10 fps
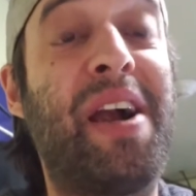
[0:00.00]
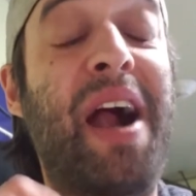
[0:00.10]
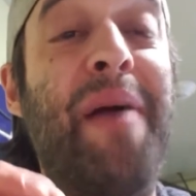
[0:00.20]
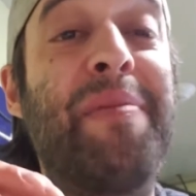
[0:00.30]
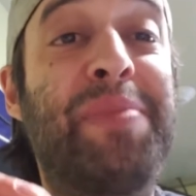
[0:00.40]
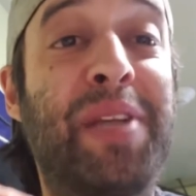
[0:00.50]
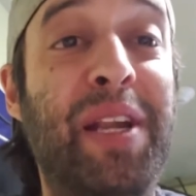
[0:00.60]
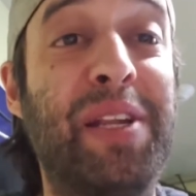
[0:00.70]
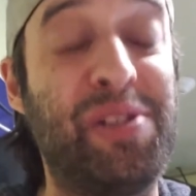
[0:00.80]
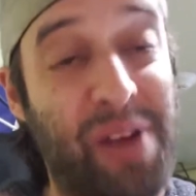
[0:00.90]
I'm
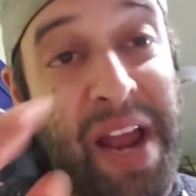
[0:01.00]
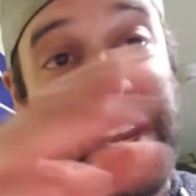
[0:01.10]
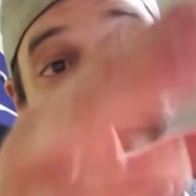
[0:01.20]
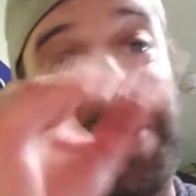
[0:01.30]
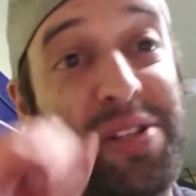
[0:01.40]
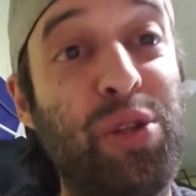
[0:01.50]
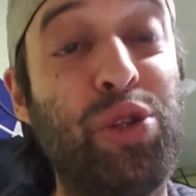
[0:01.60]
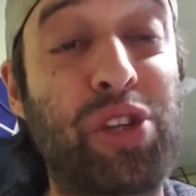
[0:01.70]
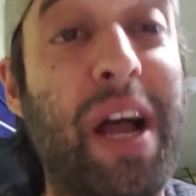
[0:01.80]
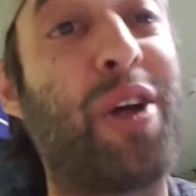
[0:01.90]
telling you, and even
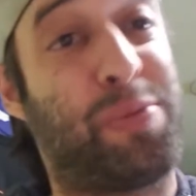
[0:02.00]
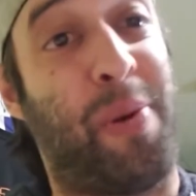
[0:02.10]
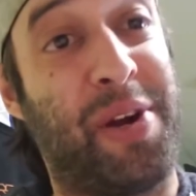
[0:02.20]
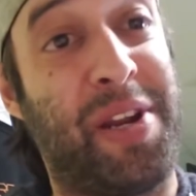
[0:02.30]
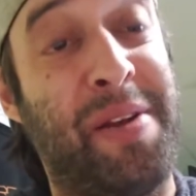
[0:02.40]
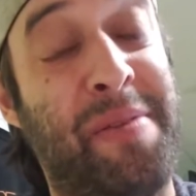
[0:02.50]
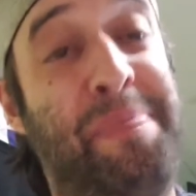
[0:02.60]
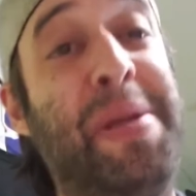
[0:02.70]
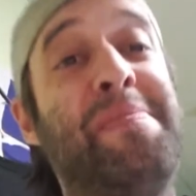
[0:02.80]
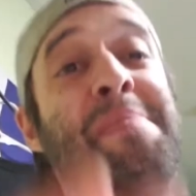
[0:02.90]
Lucha House Party
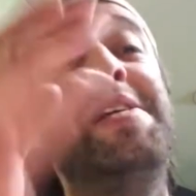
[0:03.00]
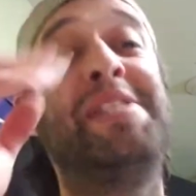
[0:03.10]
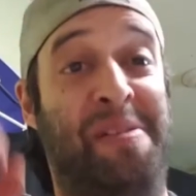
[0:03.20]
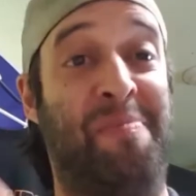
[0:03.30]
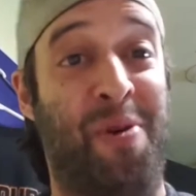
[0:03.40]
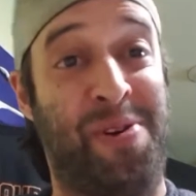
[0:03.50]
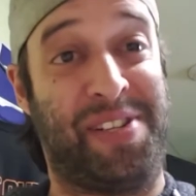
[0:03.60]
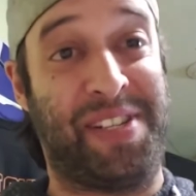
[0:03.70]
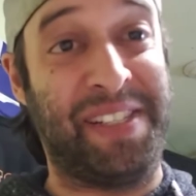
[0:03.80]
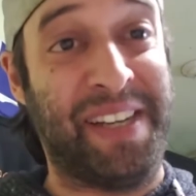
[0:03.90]
beat Mrs.
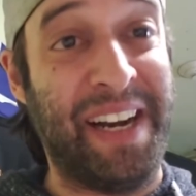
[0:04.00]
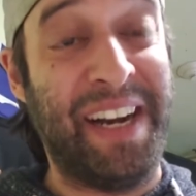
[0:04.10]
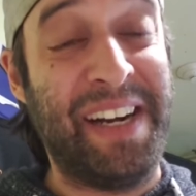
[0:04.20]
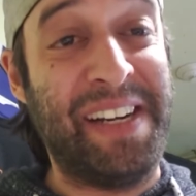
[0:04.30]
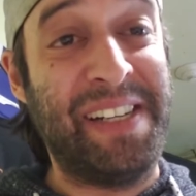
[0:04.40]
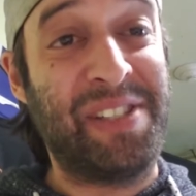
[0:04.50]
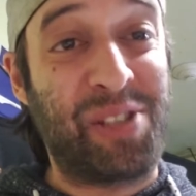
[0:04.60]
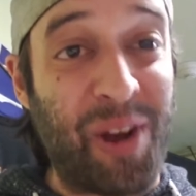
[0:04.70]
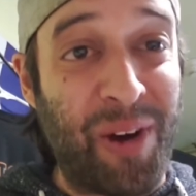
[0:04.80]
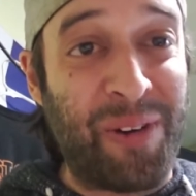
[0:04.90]
Morrison.
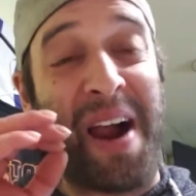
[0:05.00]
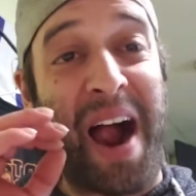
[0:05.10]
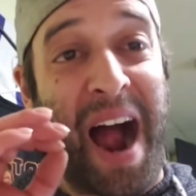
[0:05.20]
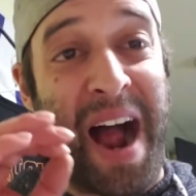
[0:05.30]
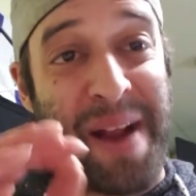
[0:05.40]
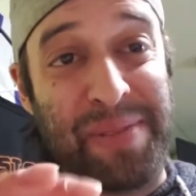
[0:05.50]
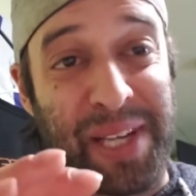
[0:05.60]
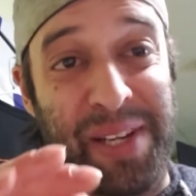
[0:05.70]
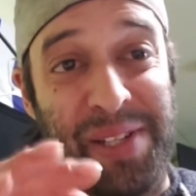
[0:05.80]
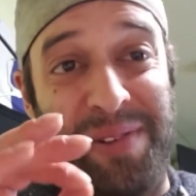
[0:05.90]
So, I am telling you